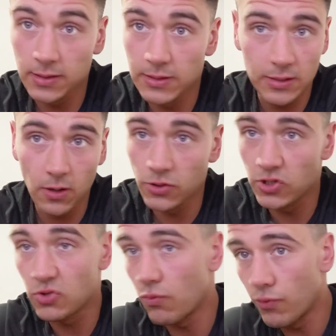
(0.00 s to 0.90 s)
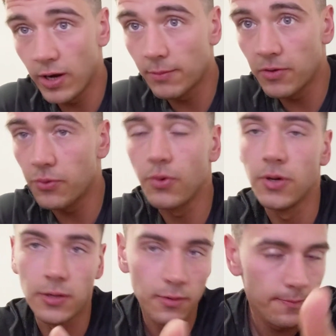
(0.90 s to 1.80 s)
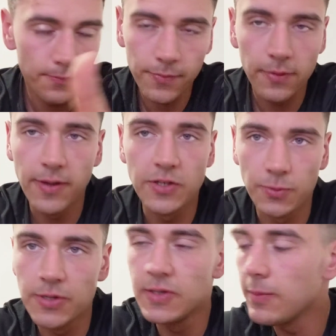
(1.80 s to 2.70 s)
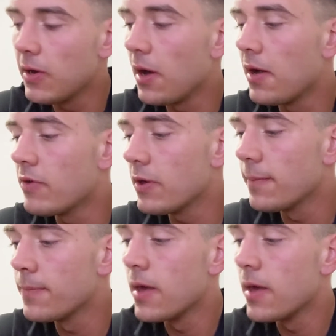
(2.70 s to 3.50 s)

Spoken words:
It's not just randomly thrown in. There's reasoning behind everything.